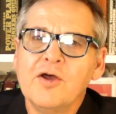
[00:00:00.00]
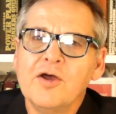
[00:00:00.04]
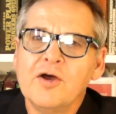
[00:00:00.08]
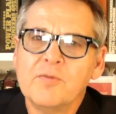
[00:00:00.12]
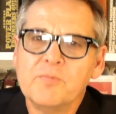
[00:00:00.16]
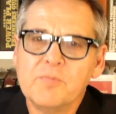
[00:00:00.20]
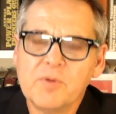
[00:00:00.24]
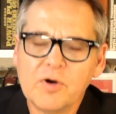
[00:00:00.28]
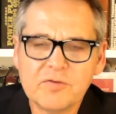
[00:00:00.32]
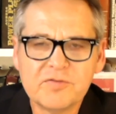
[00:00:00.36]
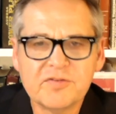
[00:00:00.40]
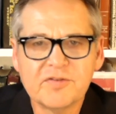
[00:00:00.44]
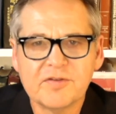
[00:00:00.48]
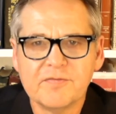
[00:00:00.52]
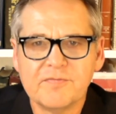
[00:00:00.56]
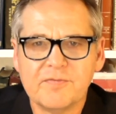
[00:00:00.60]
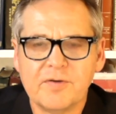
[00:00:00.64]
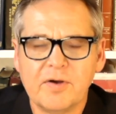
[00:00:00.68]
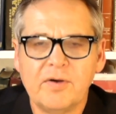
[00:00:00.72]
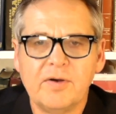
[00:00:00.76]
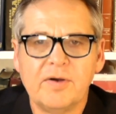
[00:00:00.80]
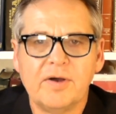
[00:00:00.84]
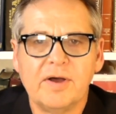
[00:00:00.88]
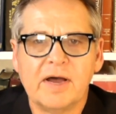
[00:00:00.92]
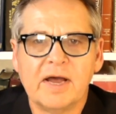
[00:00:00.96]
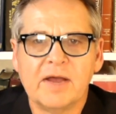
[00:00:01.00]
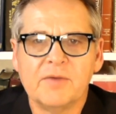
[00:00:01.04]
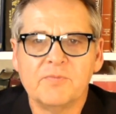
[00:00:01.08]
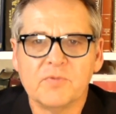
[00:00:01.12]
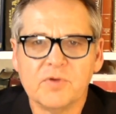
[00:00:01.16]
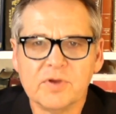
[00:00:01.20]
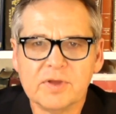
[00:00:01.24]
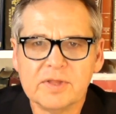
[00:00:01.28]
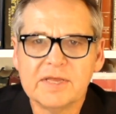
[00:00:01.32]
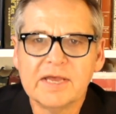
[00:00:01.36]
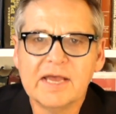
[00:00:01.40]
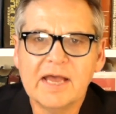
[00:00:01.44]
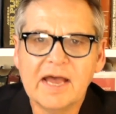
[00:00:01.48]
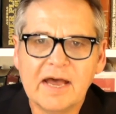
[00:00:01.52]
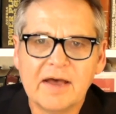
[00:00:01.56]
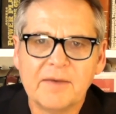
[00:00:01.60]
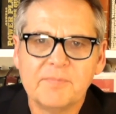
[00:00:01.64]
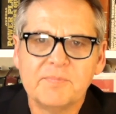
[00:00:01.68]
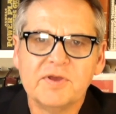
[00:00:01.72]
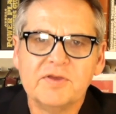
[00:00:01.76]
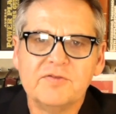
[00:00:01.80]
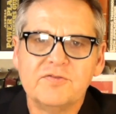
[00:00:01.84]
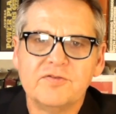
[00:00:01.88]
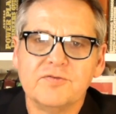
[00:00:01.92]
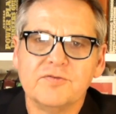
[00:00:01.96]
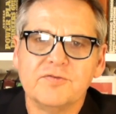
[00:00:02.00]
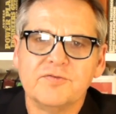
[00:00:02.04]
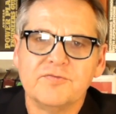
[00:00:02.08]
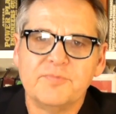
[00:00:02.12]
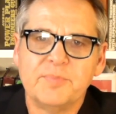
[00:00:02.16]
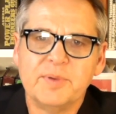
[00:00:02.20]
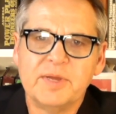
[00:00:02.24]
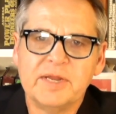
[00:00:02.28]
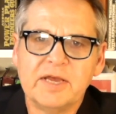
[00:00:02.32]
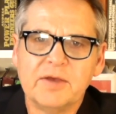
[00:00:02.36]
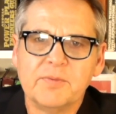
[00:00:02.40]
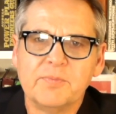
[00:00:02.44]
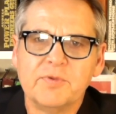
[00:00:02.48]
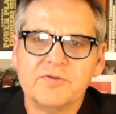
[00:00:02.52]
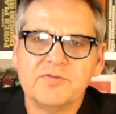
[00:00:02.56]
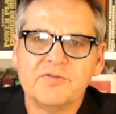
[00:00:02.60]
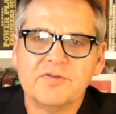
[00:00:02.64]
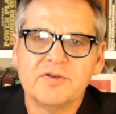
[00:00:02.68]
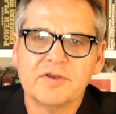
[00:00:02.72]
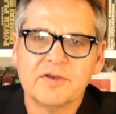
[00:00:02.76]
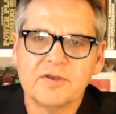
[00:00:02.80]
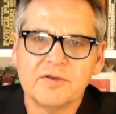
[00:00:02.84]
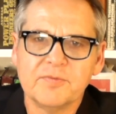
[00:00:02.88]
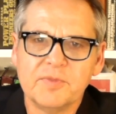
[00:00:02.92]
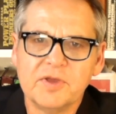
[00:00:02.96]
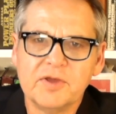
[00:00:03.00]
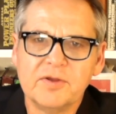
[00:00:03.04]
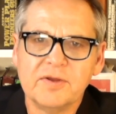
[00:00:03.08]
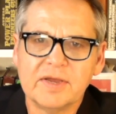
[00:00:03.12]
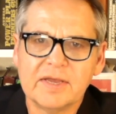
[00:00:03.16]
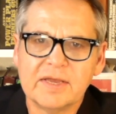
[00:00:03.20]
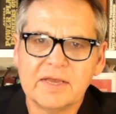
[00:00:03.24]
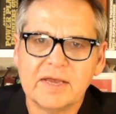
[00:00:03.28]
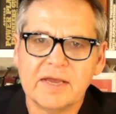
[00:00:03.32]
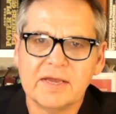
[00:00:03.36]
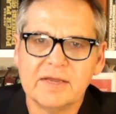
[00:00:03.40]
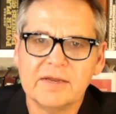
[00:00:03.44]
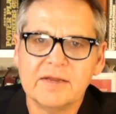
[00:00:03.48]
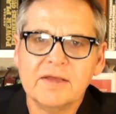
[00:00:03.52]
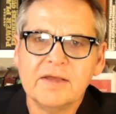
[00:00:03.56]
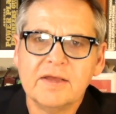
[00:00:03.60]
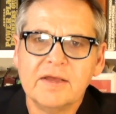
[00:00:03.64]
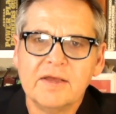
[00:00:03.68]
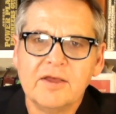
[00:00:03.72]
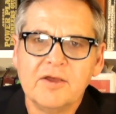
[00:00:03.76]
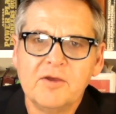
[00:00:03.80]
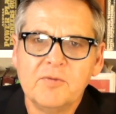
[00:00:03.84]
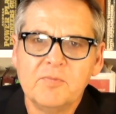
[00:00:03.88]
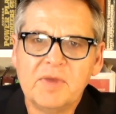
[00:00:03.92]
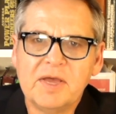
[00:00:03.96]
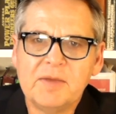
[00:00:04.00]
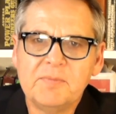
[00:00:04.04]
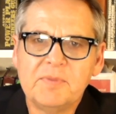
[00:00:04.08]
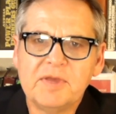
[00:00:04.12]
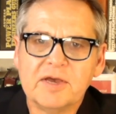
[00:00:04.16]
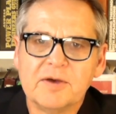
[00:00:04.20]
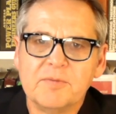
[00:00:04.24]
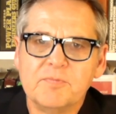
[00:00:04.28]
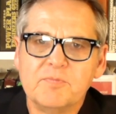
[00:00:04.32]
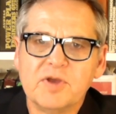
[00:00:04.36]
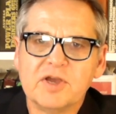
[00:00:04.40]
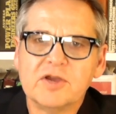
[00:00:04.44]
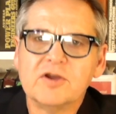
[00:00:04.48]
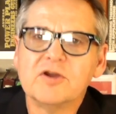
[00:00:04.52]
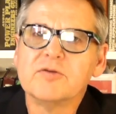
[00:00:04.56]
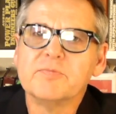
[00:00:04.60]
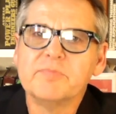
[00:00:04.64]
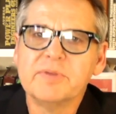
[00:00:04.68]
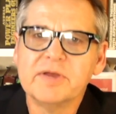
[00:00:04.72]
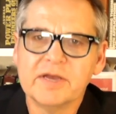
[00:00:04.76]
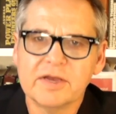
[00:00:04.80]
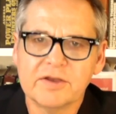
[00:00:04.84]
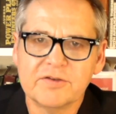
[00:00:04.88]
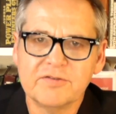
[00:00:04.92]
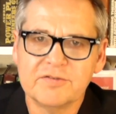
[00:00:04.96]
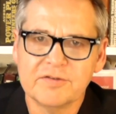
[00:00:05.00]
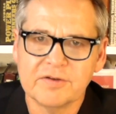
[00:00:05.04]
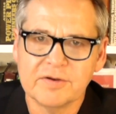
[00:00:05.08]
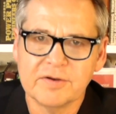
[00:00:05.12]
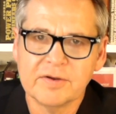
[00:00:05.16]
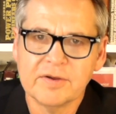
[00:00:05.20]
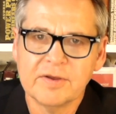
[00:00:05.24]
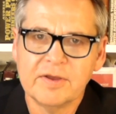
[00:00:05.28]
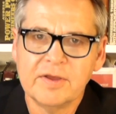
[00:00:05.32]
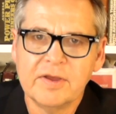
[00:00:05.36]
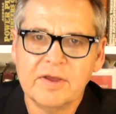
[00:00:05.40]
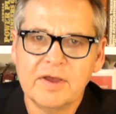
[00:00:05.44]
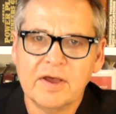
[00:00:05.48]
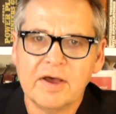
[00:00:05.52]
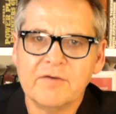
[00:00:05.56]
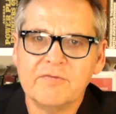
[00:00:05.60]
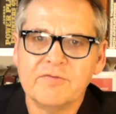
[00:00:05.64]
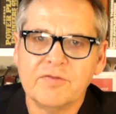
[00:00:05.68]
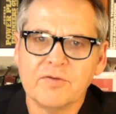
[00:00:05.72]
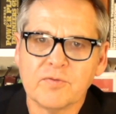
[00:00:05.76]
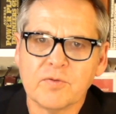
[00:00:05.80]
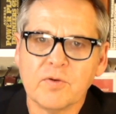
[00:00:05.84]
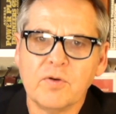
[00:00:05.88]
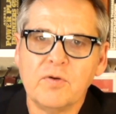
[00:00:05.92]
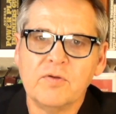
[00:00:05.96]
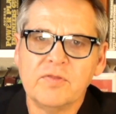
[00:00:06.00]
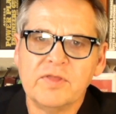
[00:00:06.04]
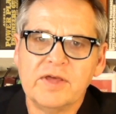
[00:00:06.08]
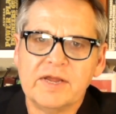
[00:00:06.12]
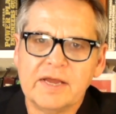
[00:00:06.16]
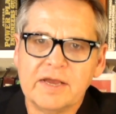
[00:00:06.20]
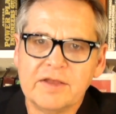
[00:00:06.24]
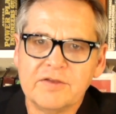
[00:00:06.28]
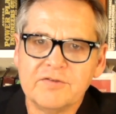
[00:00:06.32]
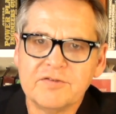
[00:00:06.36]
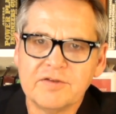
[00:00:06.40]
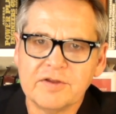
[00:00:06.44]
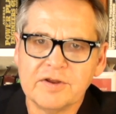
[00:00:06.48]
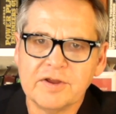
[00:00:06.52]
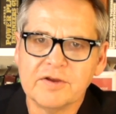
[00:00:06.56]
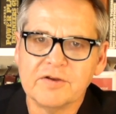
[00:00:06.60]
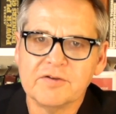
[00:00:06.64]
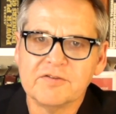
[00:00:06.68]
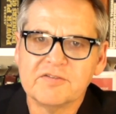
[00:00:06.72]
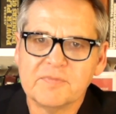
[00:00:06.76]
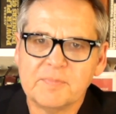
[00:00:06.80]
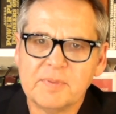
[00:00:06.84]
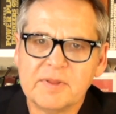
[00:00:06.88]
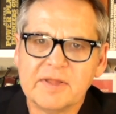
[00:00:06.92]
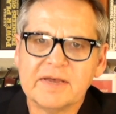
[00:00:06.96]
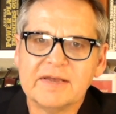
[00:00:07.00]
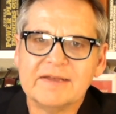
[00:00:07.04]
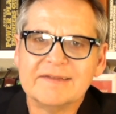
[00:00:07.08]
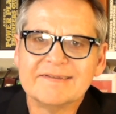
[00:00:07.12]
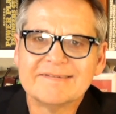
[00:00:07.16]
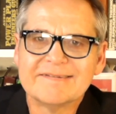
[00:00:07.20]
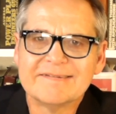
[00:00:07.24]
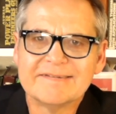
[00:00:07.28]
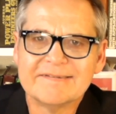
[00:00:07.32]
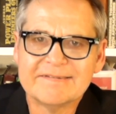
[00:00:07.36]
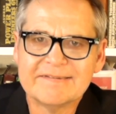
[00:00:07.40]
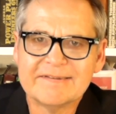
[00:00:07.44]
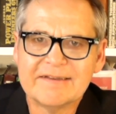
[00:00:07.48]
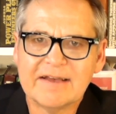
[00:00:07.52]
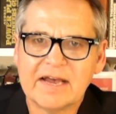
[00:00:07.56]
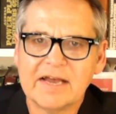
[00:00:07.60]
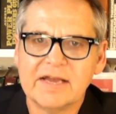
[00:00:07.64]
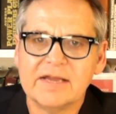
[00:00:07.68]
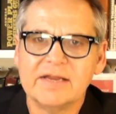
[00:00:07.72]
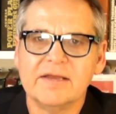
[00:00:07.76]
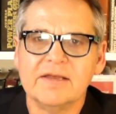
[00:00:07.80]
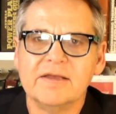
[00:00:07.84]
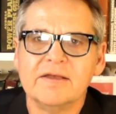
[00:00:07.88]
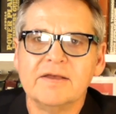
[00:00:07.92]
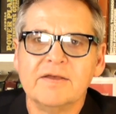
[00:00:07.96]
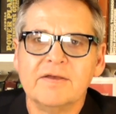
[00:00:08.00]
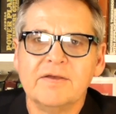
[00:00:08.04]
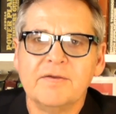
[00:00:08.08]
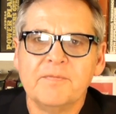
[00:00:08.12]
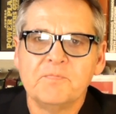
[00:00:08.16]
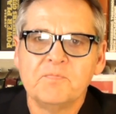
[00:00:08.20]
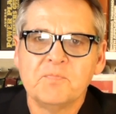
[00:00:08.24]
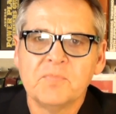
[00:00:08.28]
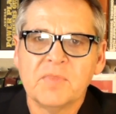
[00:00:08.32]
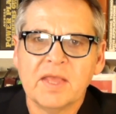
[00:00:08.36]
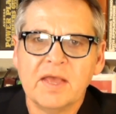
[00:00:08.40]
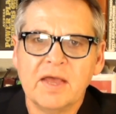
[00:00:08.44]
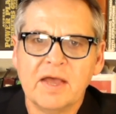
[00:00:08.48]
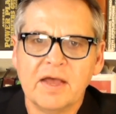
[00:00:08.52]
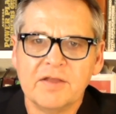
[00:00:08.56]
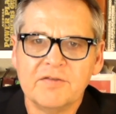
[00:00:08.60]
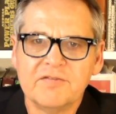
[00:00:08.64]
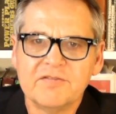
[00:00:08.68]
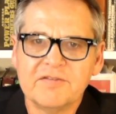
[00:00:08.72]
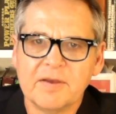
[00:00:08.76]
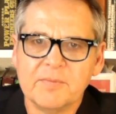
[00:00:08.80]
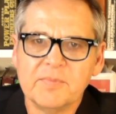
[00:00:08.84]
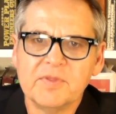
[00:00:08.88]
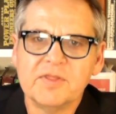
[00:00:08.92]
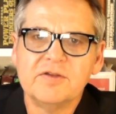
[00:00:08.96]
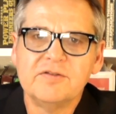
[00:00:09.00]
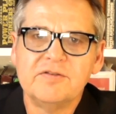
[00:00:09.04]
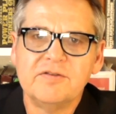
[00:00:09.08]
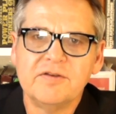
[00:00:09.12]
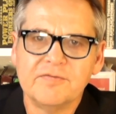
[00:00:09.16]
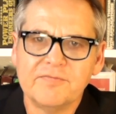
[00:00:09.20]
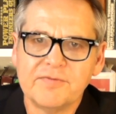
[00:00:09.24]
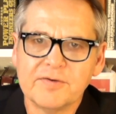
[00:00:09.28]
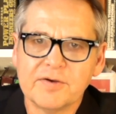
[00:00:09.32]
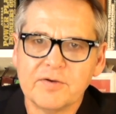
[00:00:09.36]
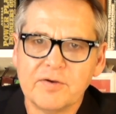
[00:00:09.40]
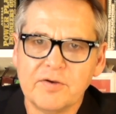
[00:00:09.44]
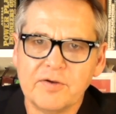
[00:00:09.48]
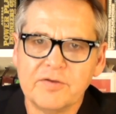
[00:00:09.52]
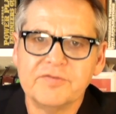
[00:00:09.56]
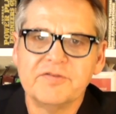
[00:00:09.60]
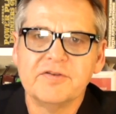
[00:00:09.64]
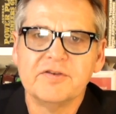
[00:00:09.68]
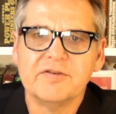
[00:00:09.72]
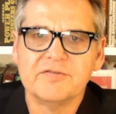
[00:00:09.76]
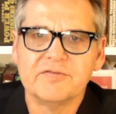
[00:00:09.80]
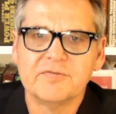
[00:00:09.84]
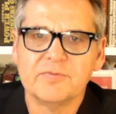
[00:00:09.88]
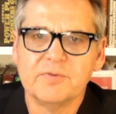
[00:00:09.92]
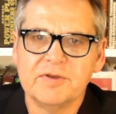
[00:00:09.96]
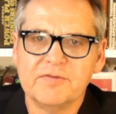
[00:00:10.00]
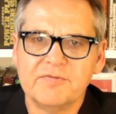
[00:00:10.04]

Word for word: Most of all, I'm really happy to have been able to communicate maybe a bigger picture of the role that engineers play in society and some of the difficulties we